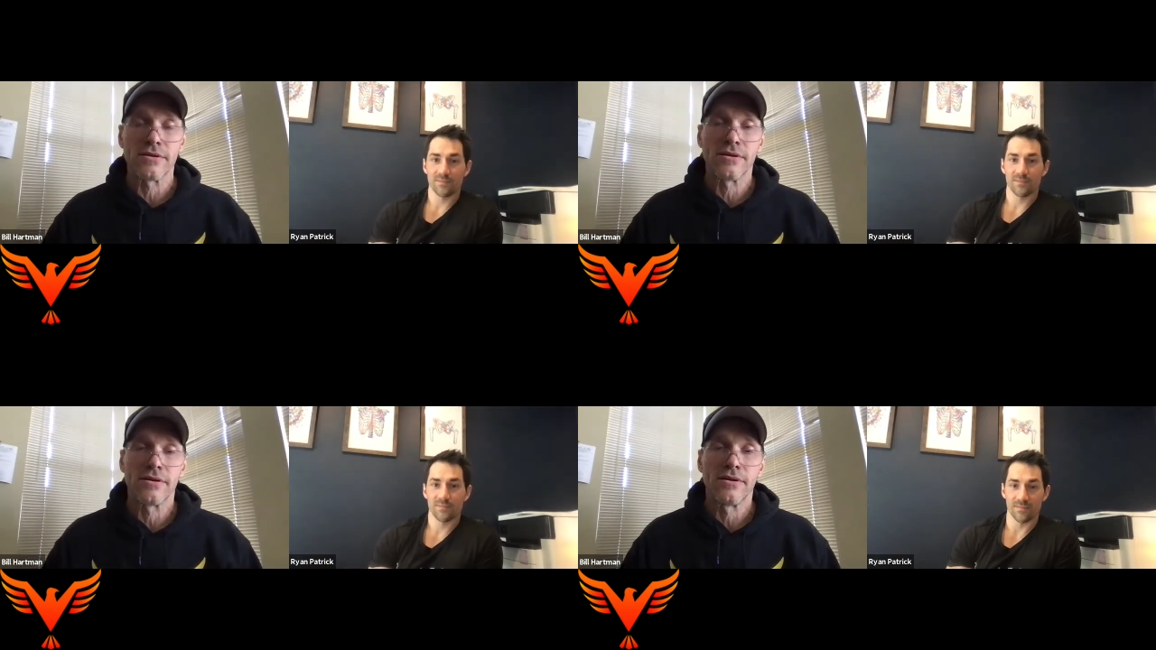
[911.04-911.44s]

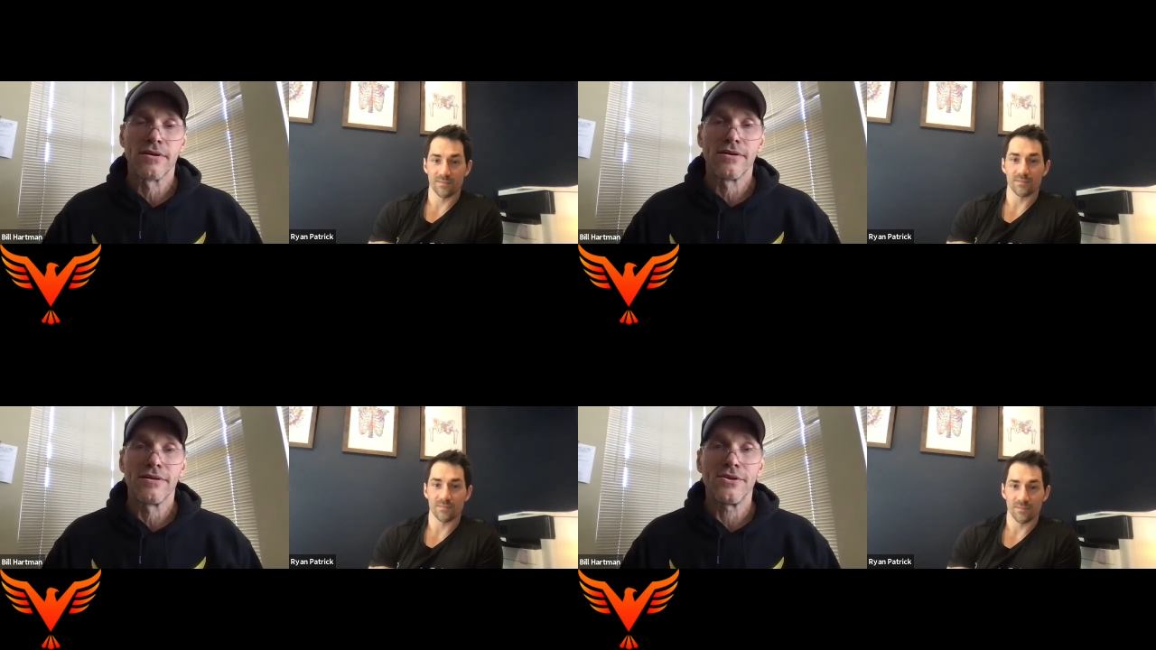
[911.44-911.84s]

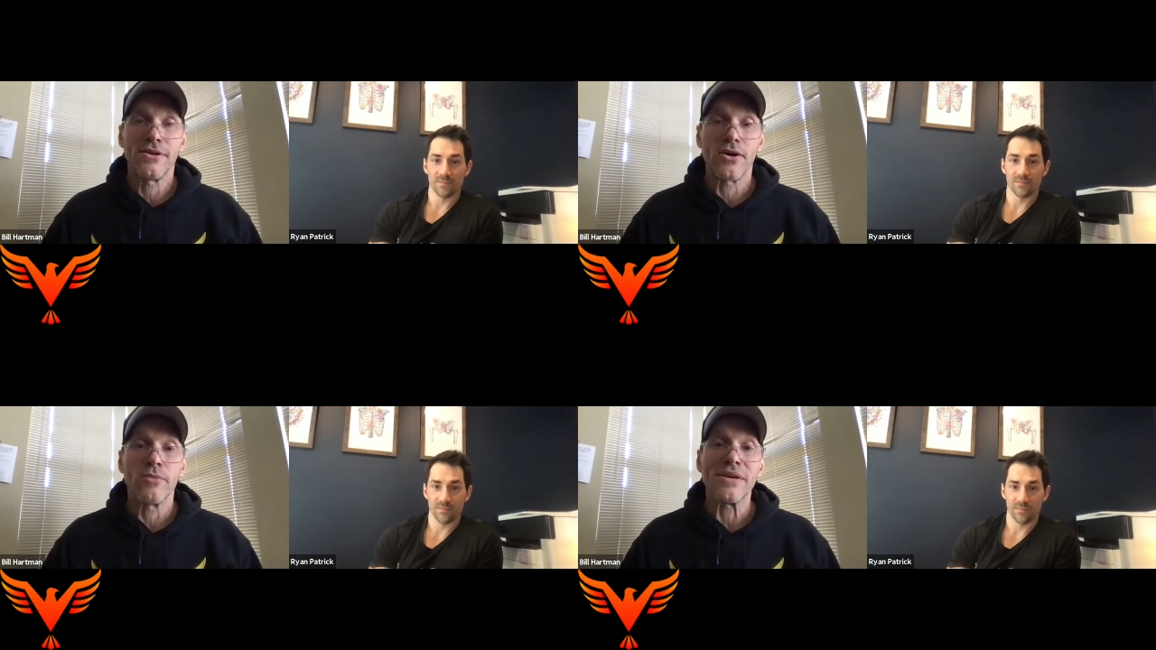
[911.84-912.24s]
Speaker 1: mm-hmm.
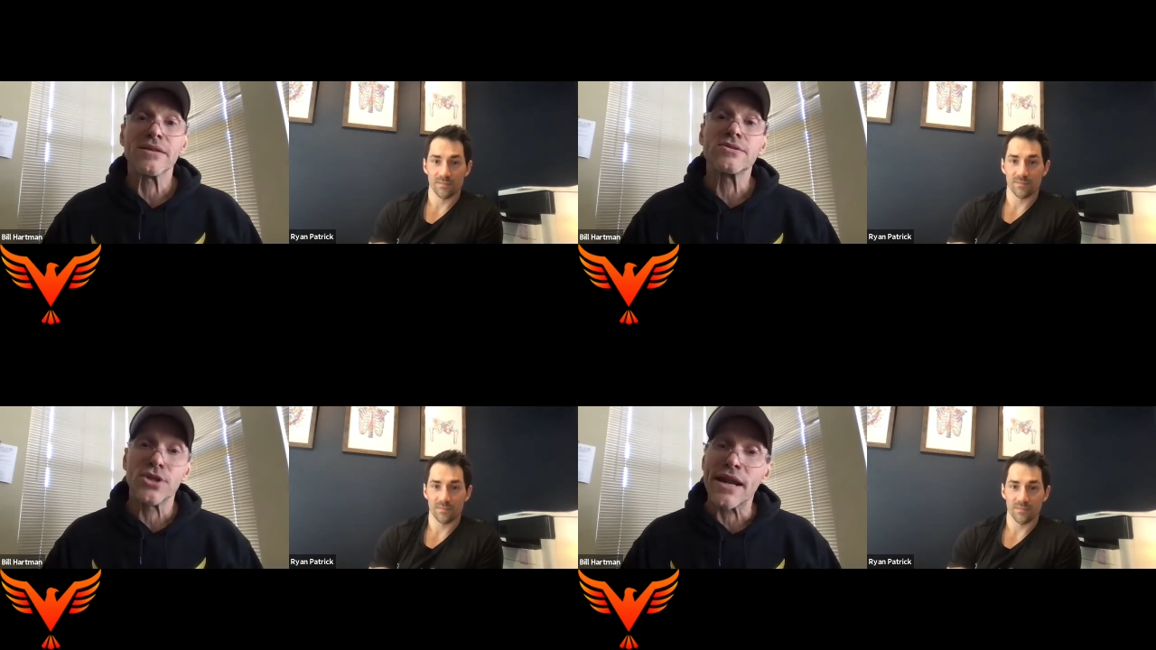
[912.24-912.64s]
you know,
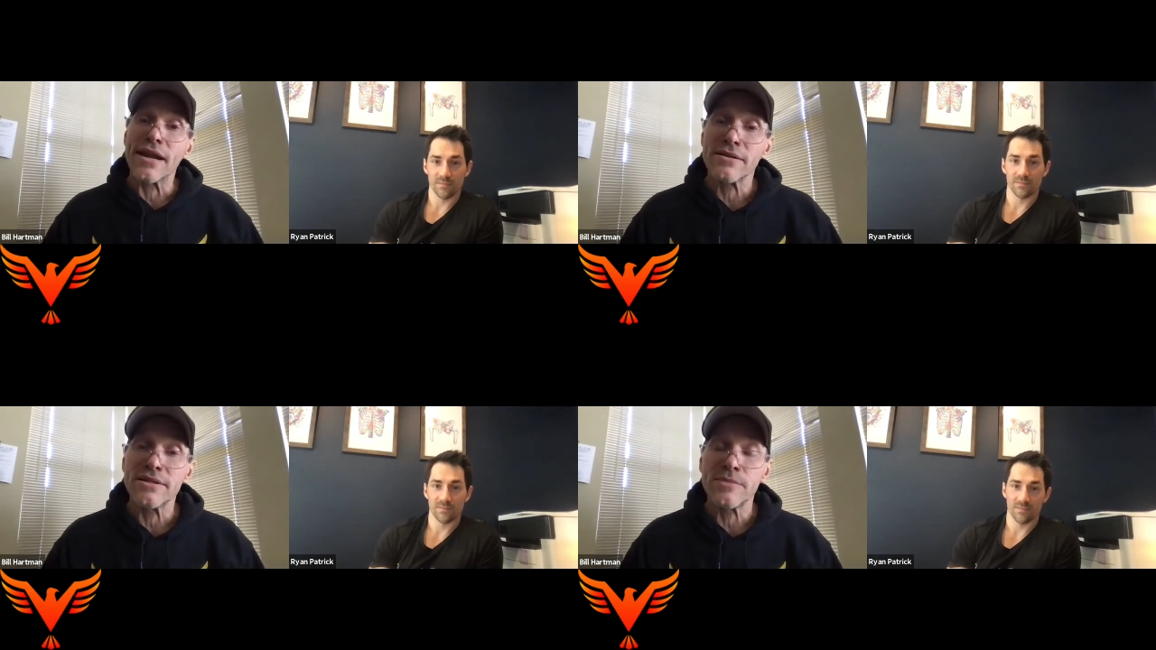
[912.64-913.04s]
because
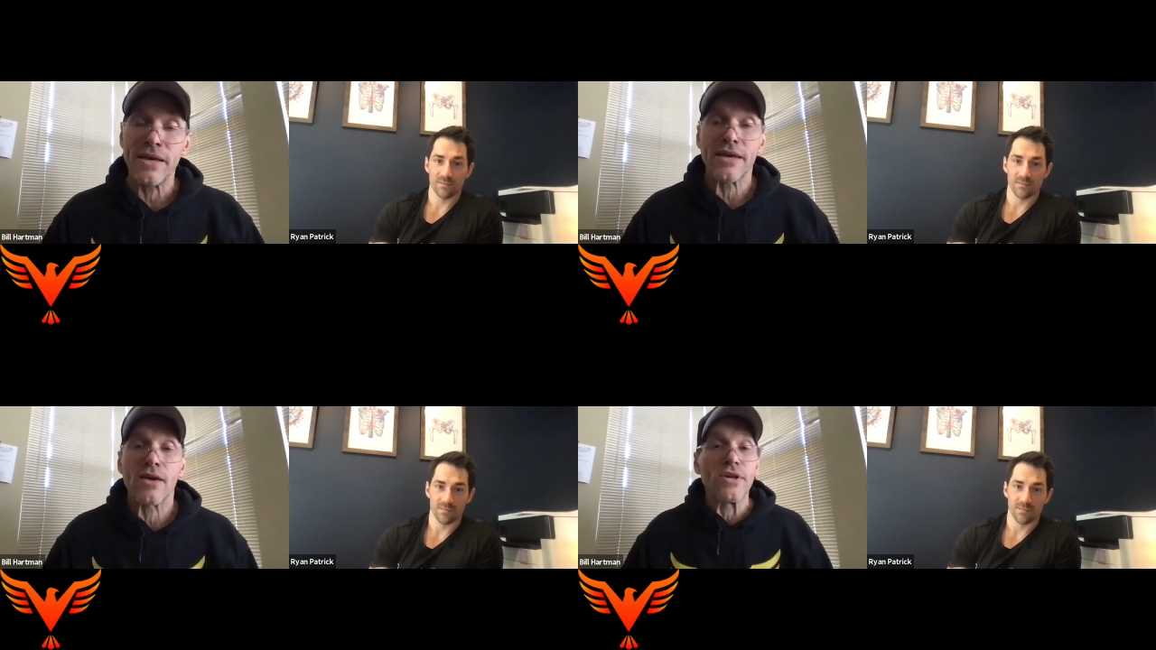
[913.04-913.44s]
genetically
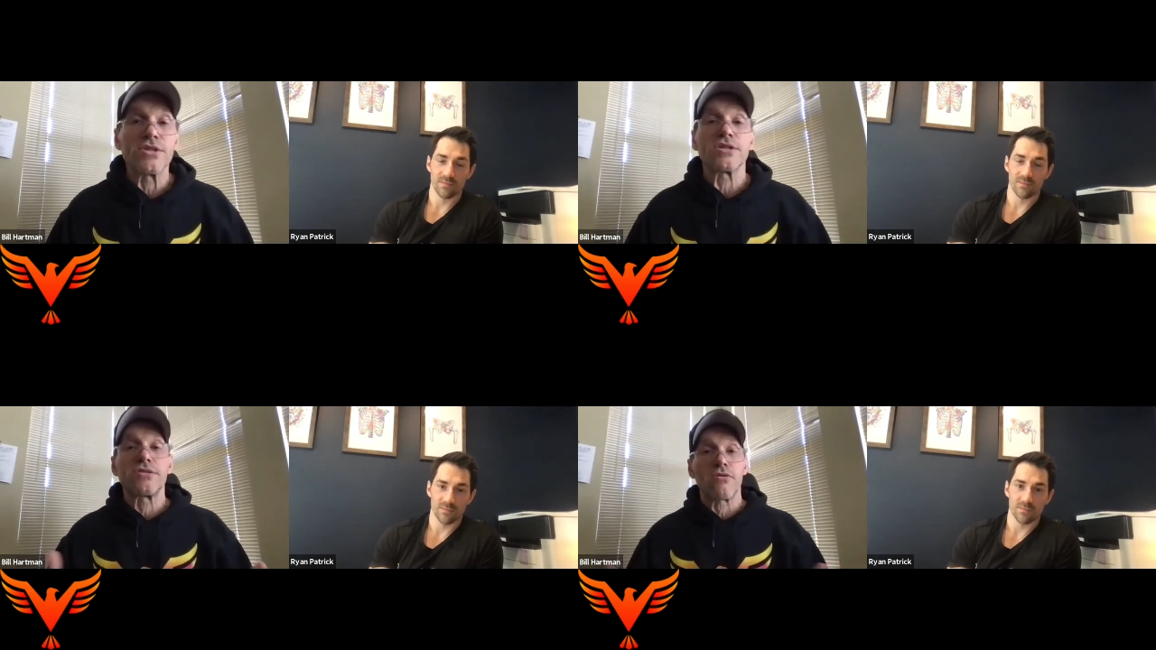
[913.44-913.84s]
speaking, we
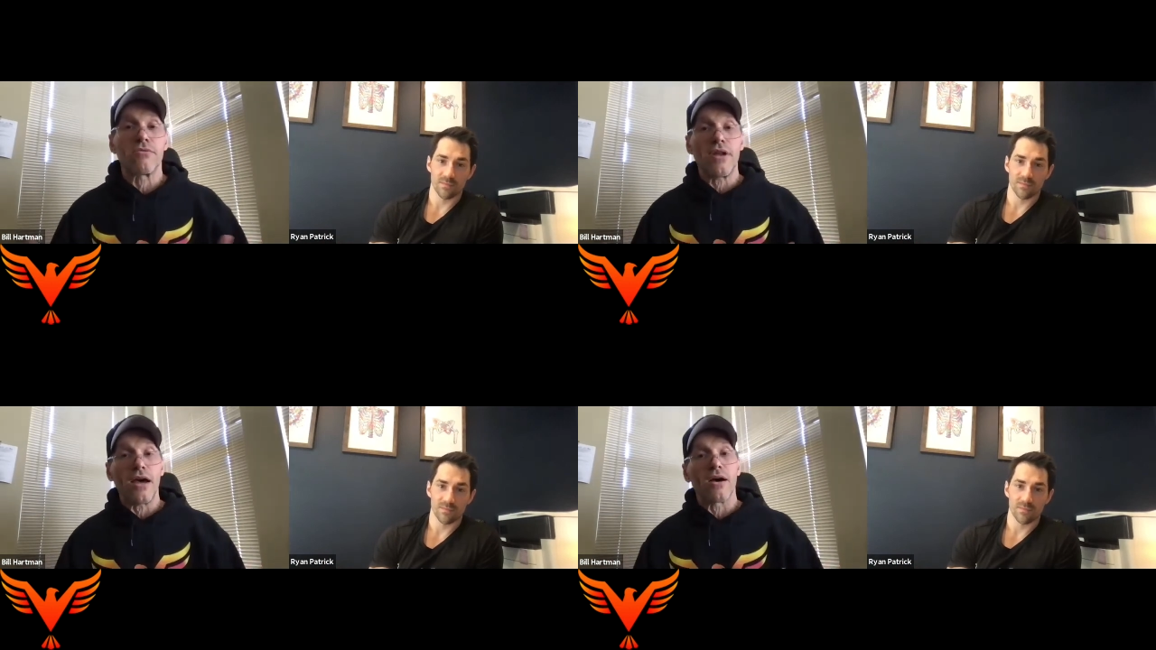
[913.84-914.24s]
just
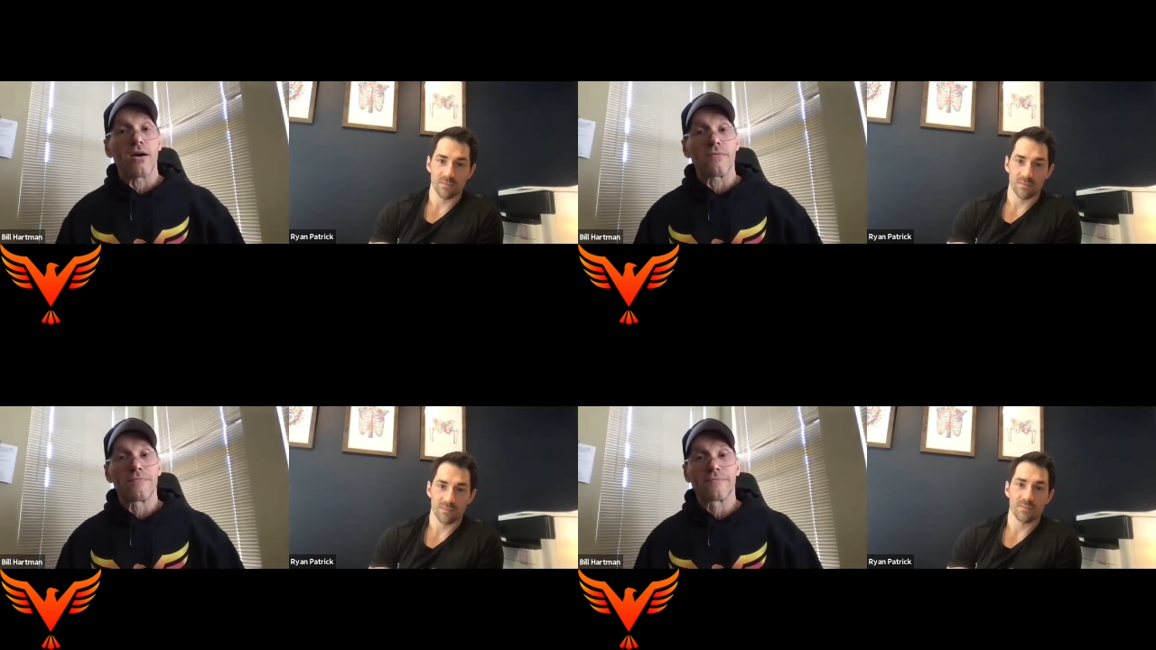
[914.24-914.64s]
don't
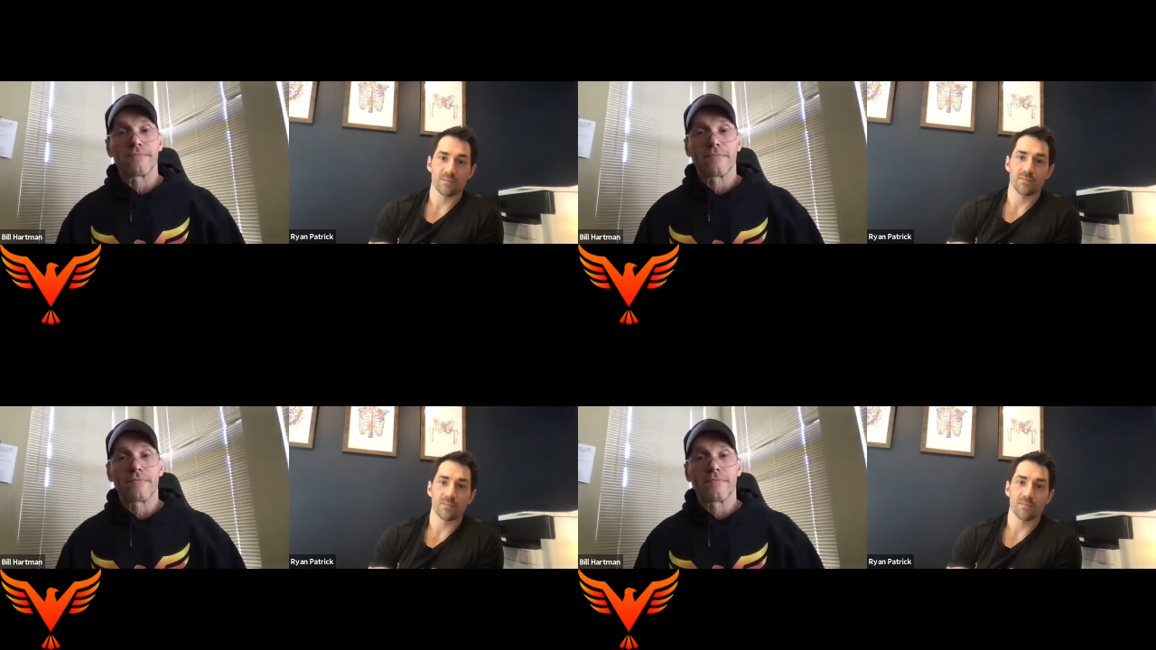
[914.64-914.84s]
know.